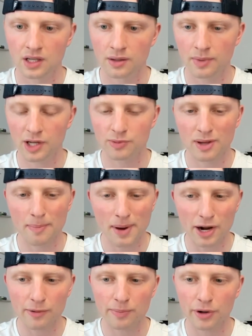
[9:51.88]
It makes me a
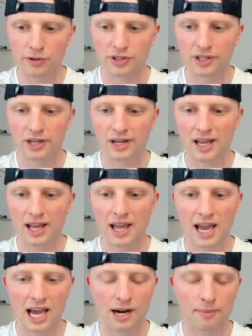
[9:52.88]
better person,
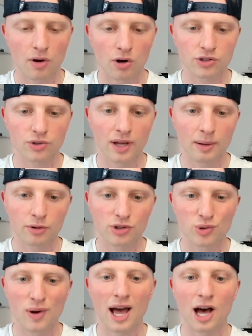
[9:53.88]
and I'm also able
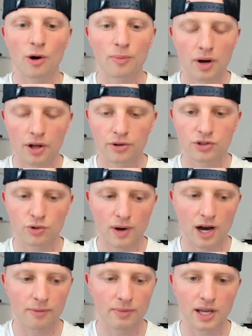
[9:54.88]
to help others
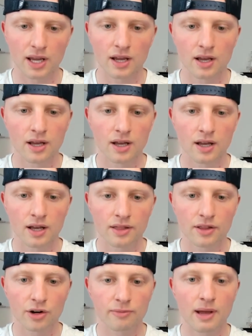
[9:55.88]
around me
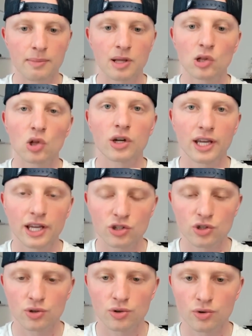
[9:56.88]
that are maybe
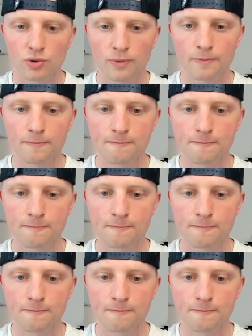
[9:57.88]
looking to